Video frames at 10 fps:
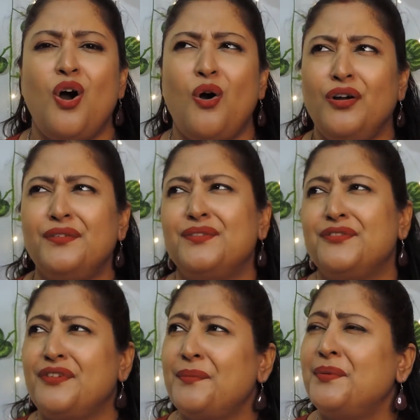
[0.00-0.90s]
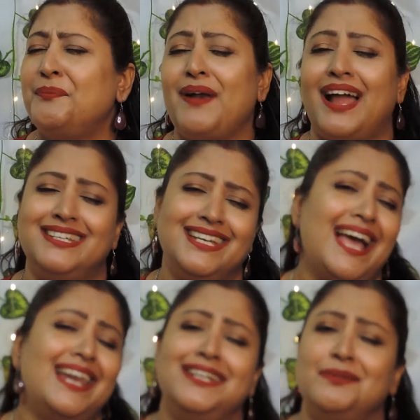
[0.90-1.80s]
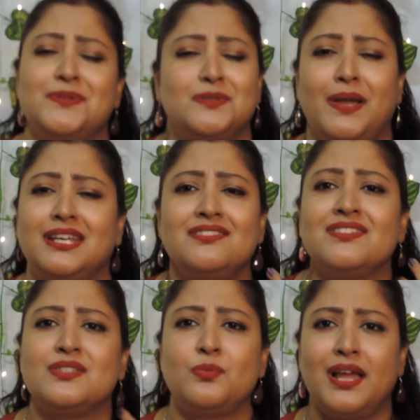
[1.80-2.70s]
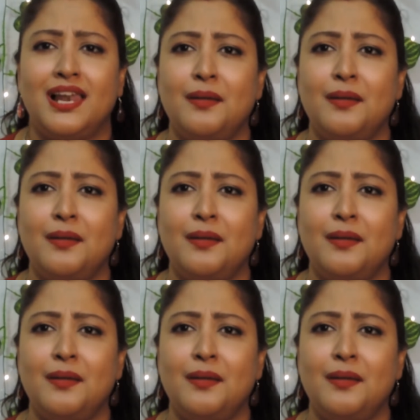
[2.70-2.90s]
or from a practicality perspective as well.